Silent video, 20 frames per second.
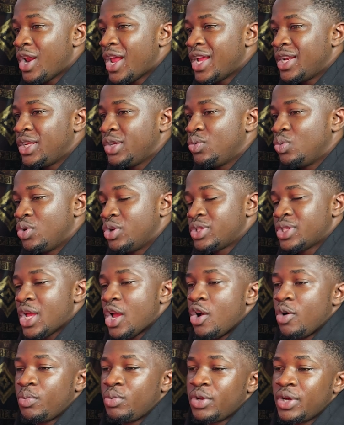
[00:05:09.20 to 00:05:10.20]
all I did was
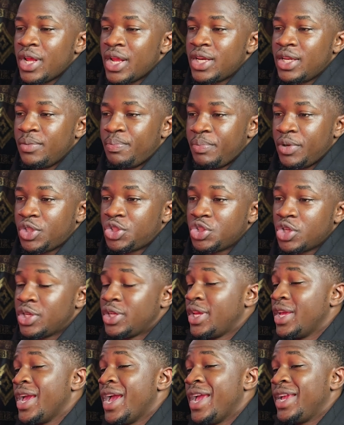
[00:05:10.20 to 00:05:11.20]
I uploaded the picture
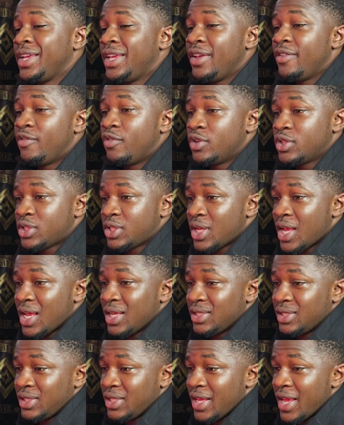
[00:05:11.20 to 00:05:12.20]
the AI gave us
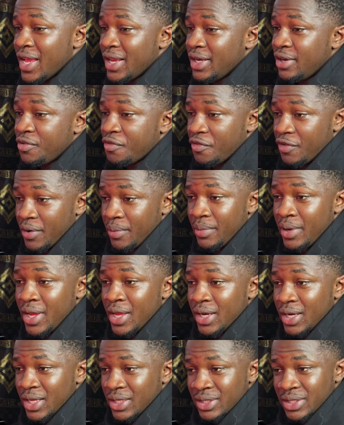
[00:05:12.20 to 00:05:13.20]
as the ending frame,
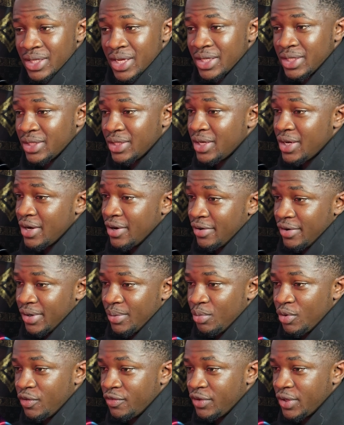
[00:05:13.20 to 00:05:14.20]
then said
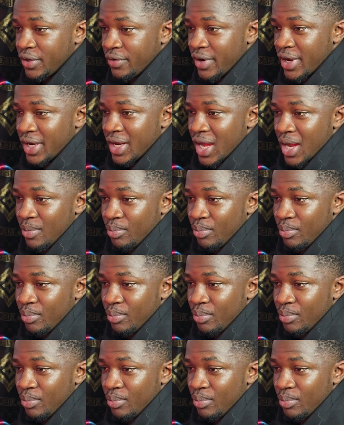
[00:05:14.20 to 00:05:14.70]
remove the red